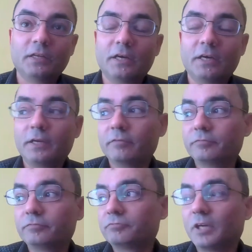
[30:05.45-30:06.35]
A lot of
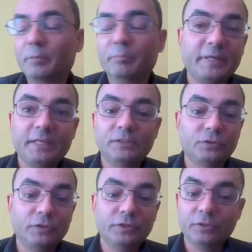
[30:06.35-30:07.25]

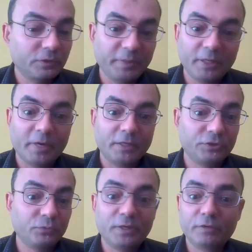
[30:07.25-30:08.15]
companies or social media
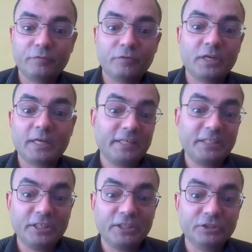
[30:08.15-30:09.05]
managers work for
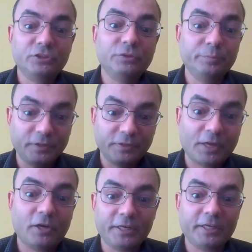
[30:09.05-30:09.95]
10 years to build
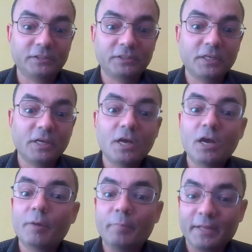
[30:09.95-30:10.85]
that audience.
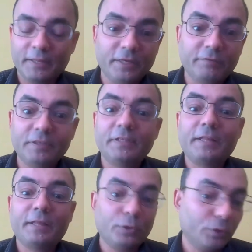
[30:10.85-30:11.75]
But at the end of the
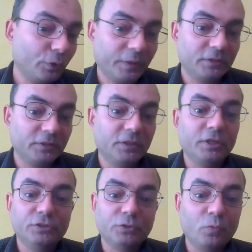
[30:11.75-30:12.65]
day, they don't own it.
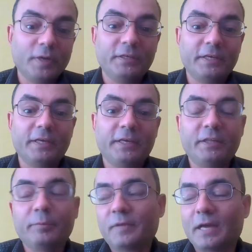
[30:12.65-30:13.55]
So one day
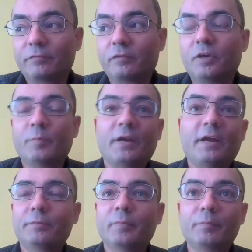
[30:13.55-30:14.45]
the platform, and
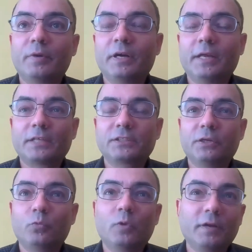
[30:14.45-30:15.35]
I remember
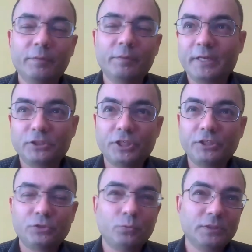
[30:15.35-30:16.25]
actually one of the biggest
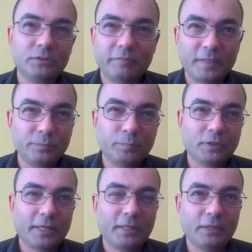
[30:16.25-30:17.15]
changes was
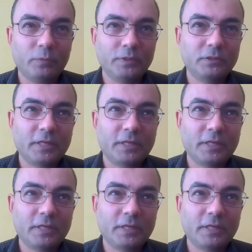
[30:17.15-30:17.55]
Facebook. I think it was.